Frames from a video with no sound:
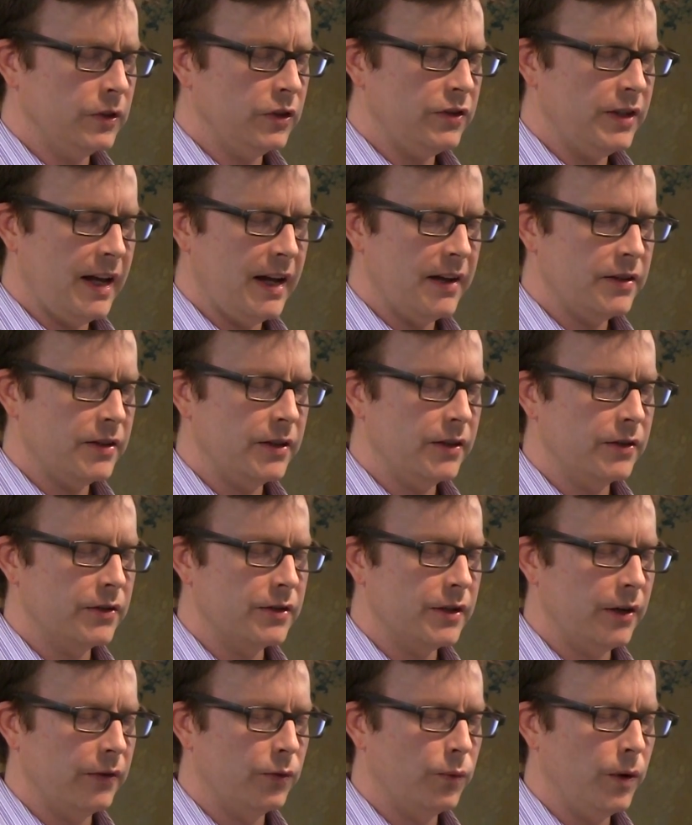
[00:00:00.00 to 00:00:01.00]
just asking
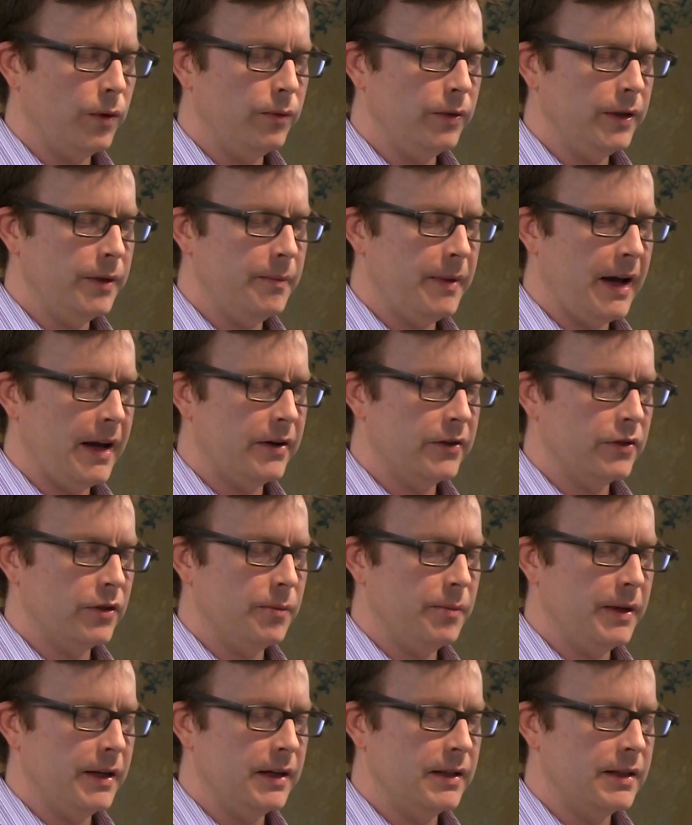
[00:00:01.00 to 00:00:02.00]
ourselves, what really matters
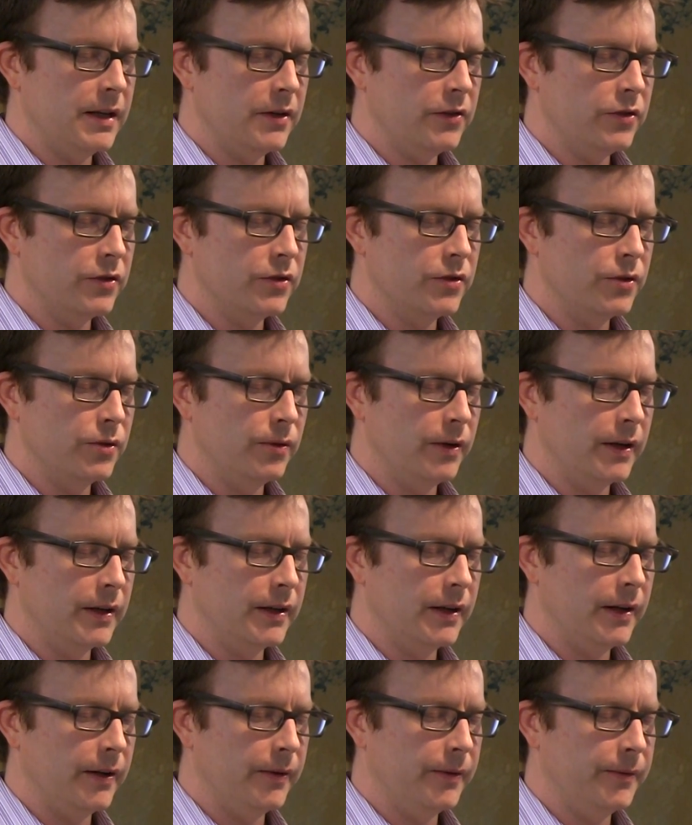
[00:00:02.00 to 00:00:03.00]
to pay attention to right
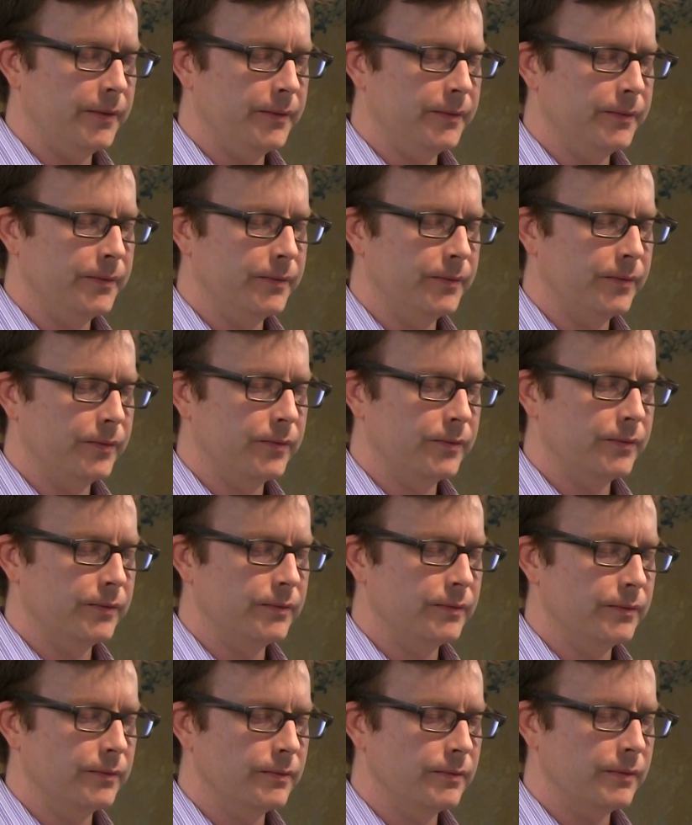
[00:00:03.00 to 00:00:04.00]
now?
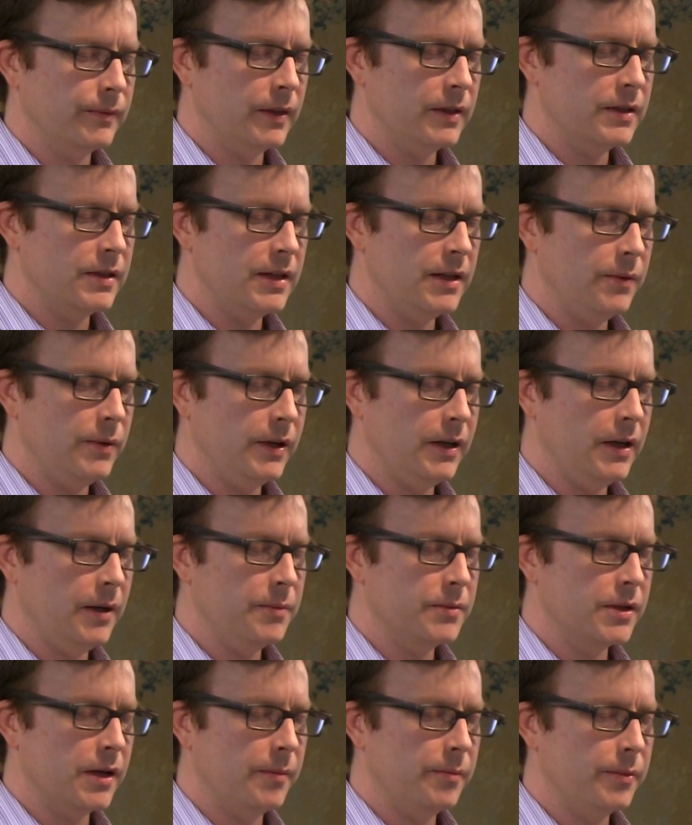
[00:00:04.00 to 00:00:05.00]
And seeing what
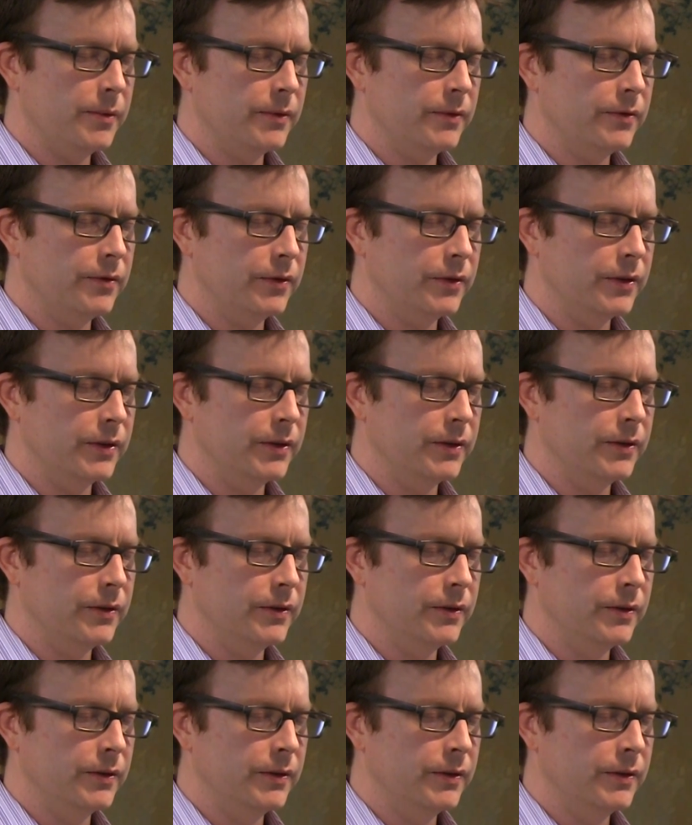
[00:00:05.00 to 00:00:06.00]
comes up for you.